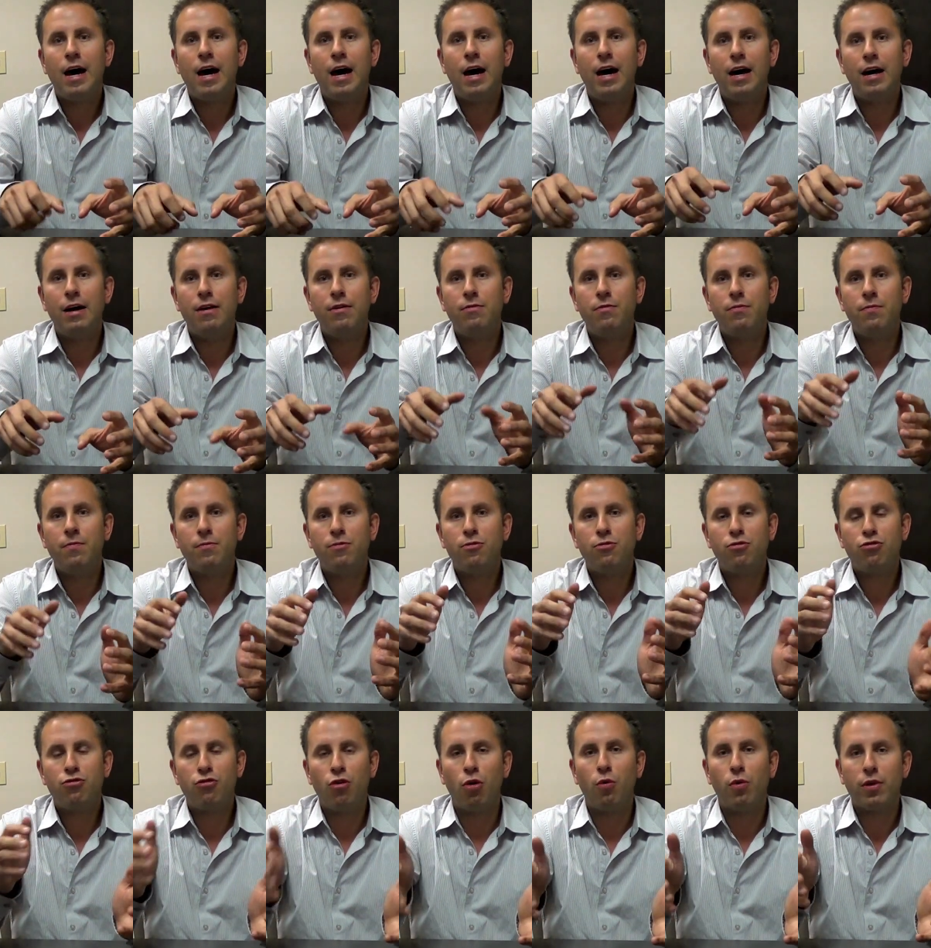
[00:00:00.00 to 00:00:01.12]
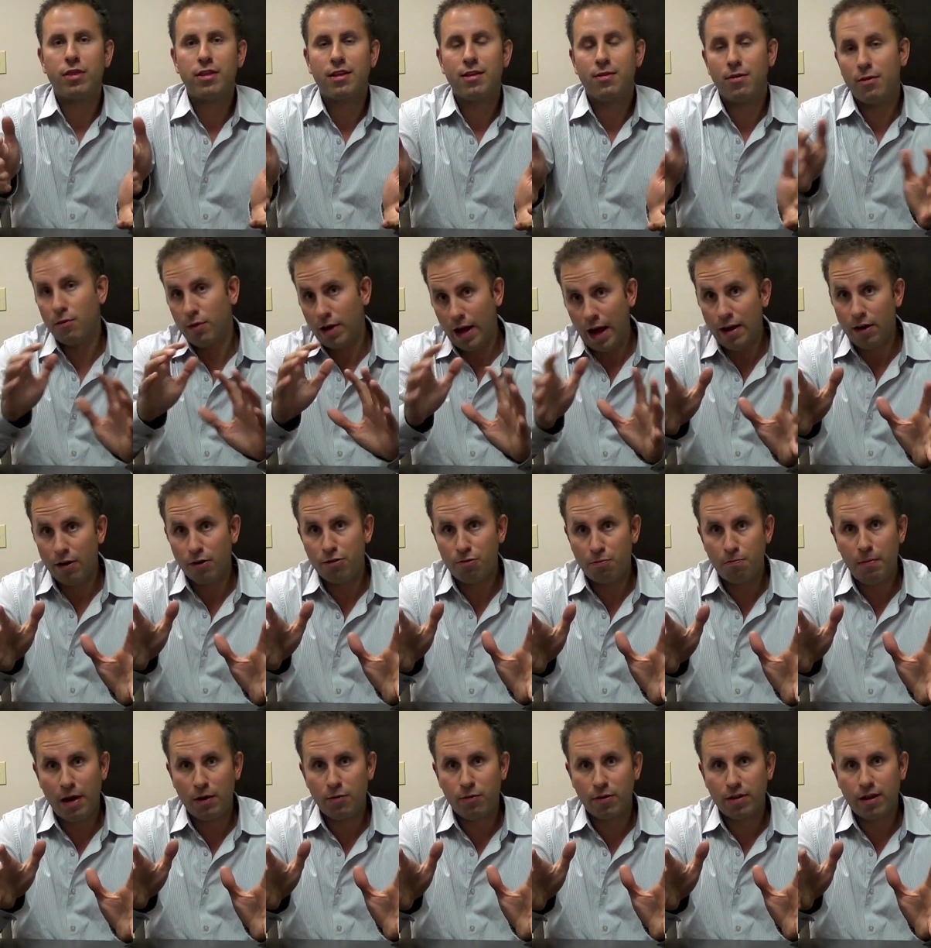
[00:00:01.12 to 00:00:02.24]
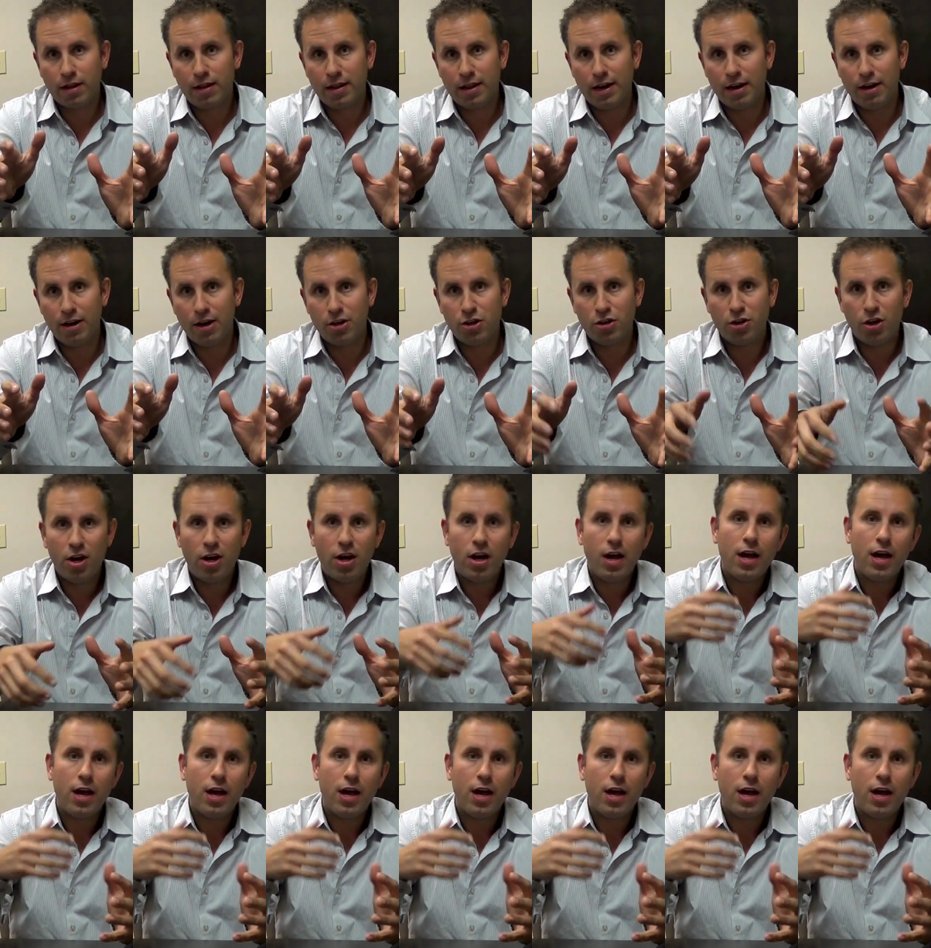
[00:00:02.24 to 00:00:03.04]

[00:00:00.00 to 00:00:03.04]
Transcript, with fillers: Uh, so with and it's made with Claridge.